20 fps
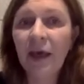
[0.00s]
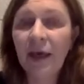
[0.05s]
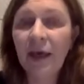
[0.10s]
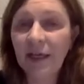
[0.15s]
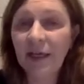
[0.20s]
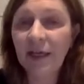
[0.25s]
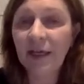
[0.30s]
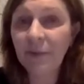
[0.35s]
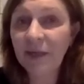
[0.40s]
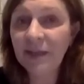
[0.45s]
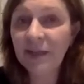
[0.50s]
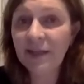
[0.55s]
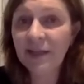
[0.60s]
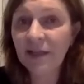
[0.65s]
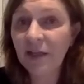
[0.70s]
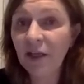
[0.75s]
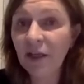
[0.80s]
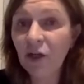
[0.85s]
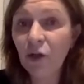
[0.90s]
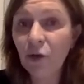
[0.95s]
It means that
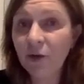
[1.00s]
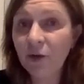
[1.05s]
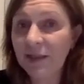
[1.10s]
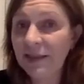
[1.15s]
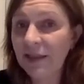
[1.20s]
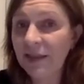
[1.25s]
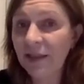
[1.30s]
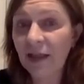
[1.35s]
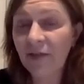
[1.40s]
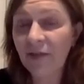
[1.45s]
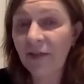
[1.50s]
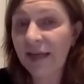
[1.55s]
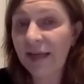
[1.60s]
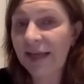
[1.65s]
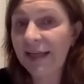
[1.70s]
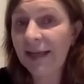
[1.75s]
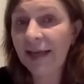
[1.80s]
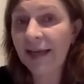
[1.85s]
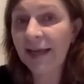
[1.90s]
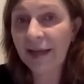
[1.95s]
here you can see they have like
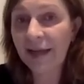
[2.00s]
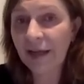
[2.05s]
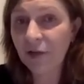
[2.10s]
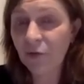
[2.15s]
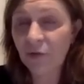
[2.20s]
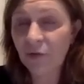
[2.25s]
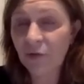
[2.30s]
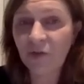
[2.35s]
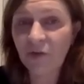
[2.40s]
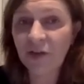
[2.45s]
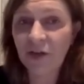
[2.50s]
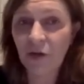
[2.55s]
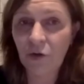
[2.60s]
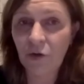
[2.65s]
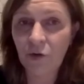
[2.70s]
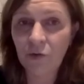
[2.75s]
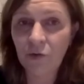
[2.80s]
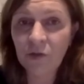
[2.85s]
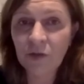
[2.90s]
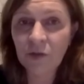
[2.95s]
900
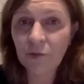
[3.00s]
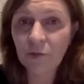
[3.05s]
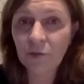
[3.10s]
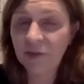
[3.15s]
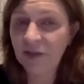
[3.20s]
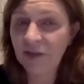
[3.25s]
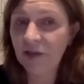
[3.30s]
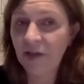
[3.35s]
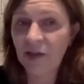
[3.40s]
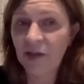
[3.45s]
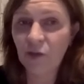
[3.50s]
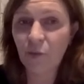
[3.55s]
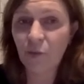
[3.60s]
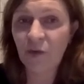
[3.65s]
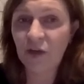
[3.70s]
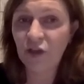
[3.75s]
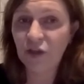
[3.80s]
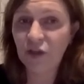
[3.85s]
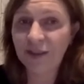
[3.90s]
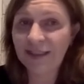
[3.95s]
videos with the
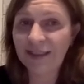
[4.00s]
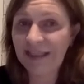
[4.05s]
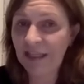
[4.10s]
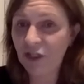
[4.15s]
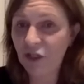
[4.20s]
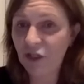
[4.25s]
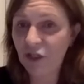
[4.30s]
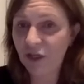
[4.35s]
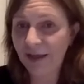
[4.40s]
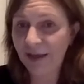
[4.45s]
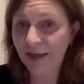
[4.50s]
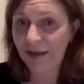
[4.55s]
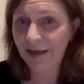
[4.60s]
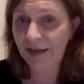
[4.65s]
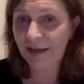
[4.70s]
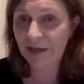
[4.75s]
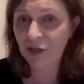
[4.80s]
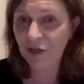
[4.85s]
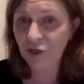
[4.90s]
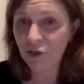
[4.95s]
expression teaching
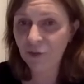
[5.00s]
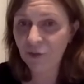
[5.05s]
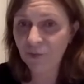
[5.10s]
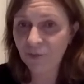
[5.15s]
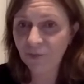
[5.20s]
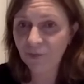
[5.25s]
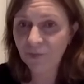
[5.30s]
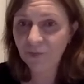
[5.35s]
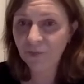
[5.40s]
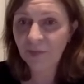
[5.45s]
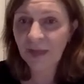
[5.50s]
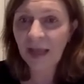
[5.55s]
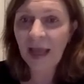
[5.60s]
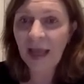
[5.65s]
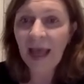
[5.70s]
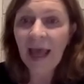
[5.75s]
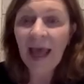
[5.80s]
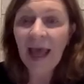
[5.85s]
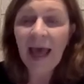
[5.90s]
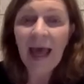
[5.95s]
English.
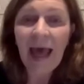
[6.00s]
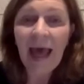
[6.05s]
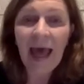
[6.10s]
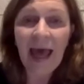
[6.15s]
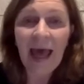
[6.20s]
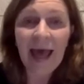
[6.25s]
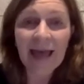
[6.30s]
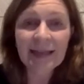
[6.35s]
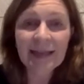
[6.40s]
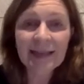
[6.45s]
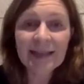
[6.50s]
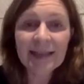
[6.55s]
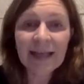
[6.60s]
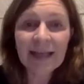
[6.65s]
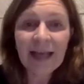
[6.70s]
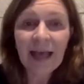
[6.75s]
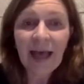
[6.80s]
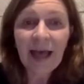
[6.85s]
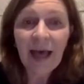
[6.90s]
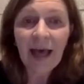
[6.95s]
And
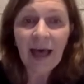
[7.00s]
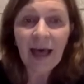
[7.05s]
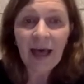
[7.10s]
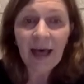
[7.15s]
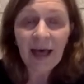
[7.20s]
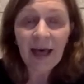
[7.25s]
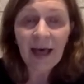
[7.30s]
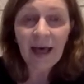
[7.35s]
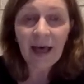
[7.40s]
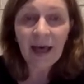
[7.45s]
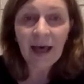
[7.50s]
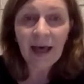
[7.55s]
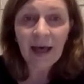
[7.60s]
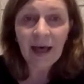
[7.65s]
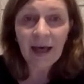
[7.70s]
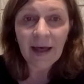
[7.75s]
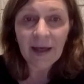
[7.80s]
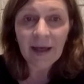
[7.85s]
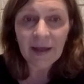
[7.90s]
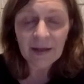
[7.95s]
uh,
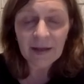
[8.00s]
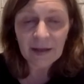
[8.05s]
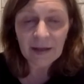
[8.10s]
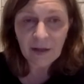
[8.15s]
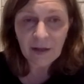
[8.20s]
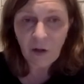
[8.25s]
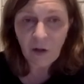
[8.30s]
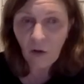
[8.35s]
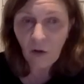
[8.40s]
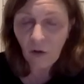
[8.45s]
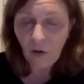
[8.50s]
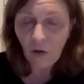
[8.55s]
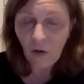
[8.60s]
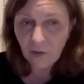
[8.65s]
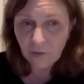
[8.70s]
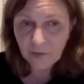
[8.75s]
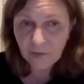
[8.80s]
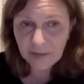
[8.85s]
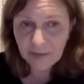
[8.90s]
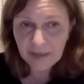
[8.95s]

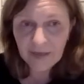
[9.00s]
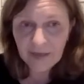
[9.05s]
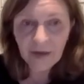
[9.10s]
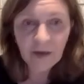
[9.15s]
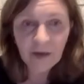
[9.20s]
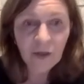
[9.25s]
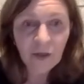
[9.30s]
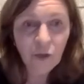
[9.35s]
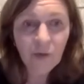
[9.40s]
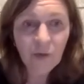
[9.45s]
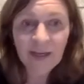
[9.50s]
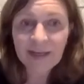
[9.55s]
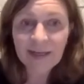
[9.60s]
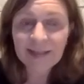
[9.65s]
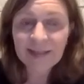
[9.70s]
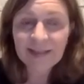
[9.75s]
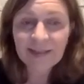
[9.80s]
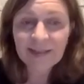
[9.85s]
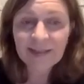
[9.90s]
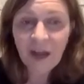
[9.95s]
here you can
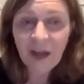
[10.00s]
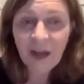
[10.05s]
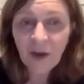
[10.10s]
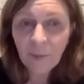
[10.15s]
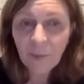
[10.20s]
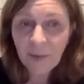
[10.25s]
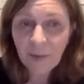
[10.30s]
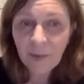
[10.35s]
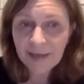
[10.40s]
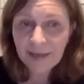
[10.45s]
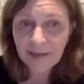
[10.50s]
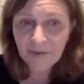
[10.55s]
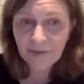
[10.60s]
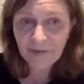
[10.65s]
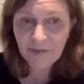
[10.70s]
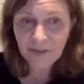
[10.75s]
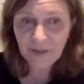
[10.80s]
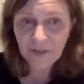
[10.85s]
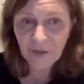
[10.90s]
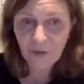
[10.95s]
start playing the
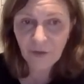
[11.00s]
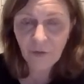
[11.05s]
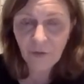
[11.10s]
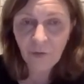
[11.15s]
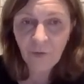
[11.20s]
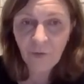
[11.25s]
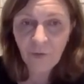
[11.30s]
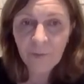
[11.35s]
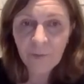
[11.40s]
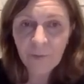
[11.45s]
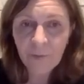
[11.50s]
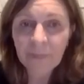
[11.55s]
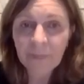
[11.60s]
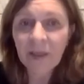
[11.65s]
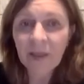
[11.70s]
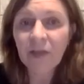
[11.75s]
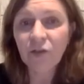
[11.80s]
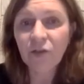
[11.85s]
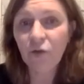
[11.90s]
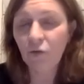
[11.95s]
video.
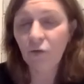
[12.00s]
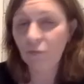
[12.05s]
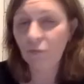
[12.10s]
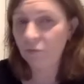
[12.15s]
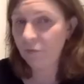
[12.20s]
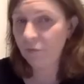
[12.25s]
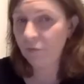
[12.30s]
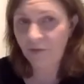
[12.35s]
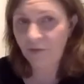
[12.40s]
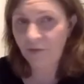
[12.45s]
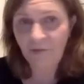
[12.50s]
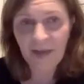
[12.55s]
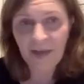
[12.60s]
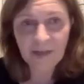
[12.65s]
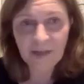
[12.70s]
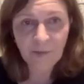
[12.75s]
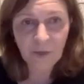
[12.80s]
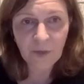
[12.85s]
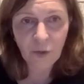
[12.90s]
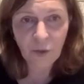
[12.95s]
So the
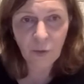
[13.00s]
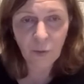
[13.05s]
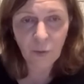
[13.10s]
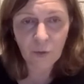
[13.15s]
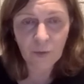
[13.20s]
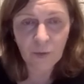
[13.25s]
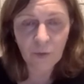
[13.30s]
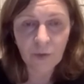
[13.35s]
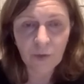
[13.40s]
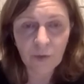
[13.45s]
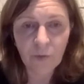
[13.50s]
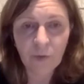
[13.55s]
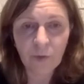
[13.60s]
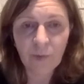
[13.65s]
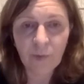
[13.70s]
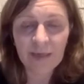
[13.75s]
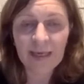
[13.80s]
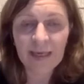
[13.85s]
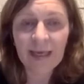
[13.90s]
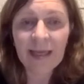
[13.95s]
first video would, would, would
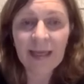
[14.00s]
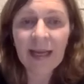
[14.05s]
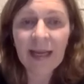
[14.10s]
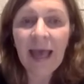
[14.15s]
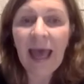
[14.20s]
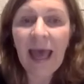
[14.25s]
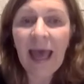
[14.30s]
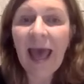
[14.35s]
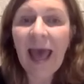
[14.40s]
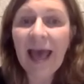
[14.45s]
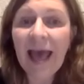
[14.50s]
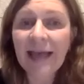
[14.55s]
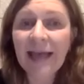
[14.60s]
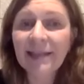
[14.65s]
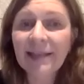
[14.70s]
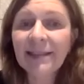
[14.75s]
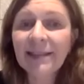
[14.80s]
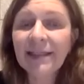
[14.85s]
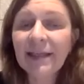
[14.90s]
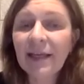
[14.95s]
begin
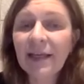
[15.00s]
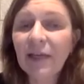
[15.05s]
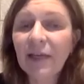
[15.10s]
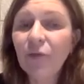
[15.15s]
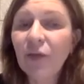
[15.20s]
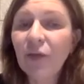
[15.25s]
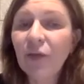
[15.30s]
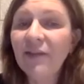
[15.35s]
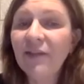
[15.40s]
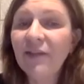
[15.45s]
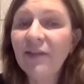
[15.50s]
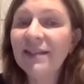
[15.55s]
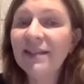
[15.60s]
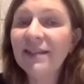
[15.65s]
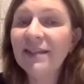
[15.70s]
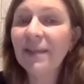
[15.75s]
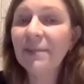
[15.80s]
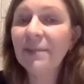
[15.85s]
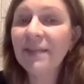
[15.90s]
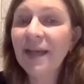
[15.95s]
and it would have the
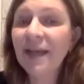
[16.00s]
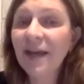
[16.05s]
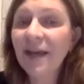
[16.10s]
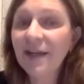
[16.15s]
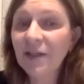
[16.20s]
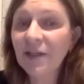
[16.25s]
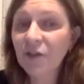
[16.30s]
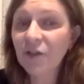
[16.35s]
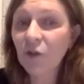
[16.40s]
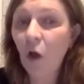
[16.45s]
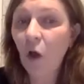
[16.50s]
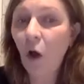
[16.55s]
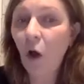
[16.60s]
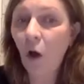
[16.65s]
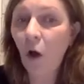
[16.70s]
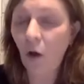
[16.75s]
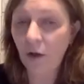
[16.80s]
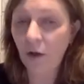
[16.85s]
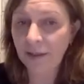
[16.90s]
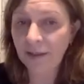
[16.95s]
subtitles
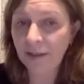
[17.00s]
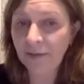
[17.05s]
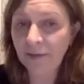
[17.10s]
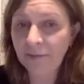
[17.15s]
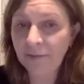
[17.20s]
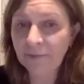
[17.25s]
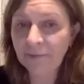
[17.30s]
on.